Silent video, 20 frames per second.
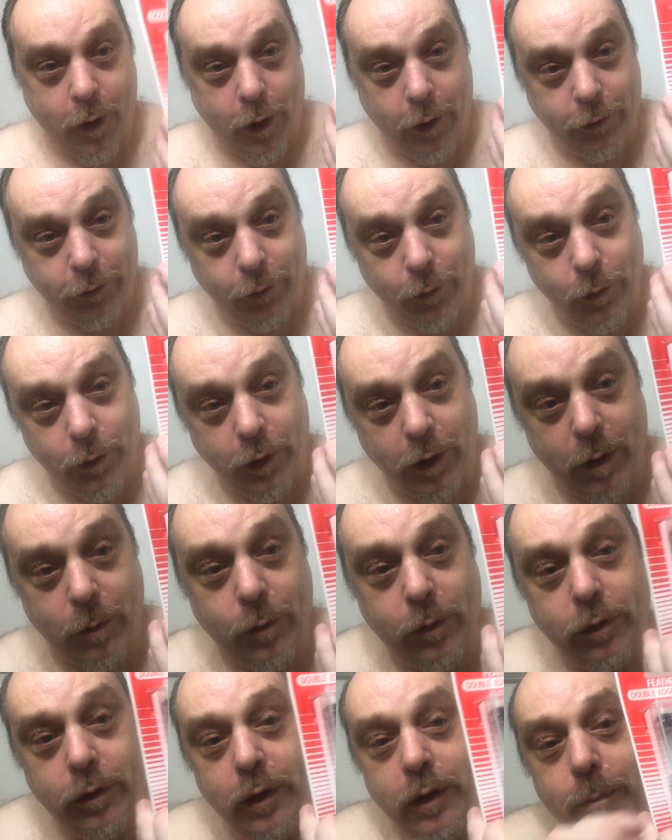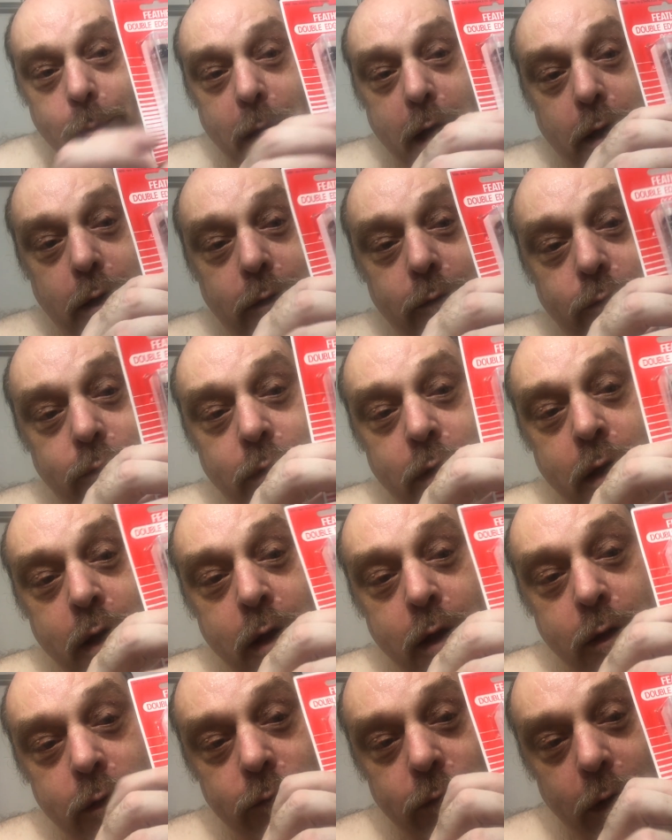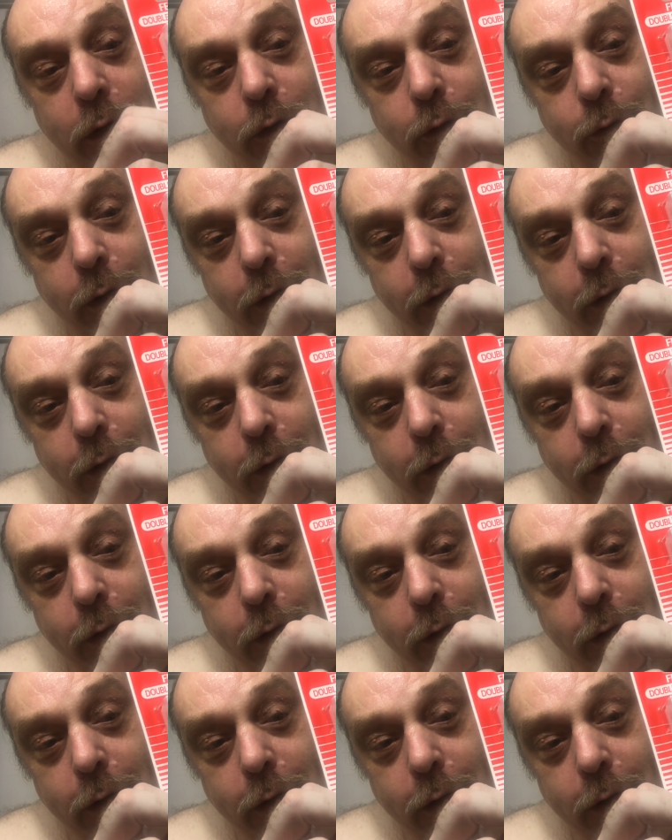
Also will come with a pack of feather